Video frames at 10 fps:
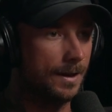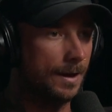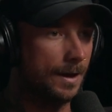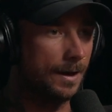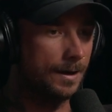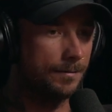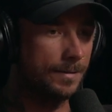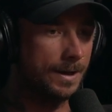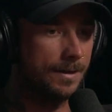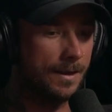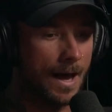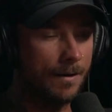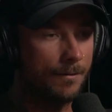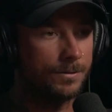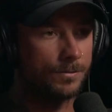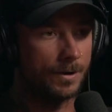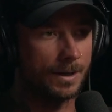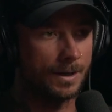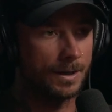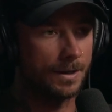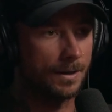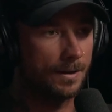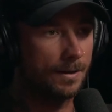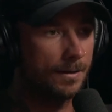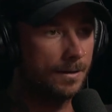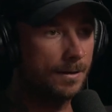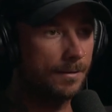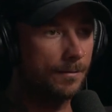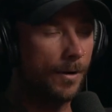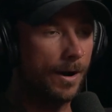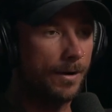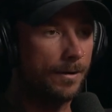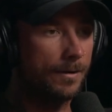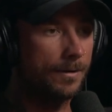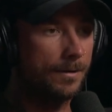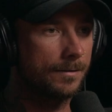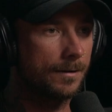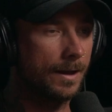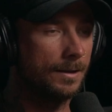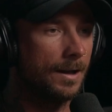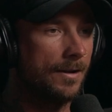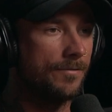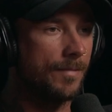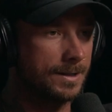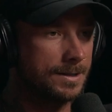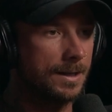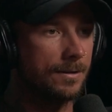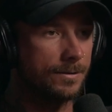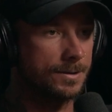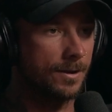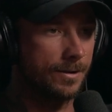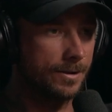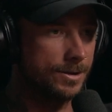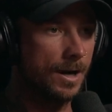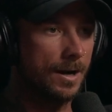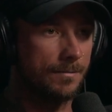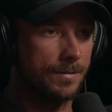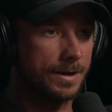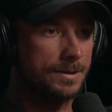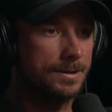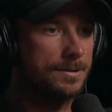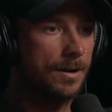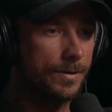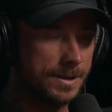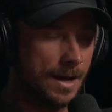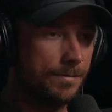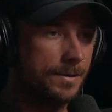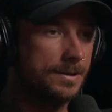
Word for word: Um, and that was really where like a lot of my skills started to shine because yeah. he's so in depth.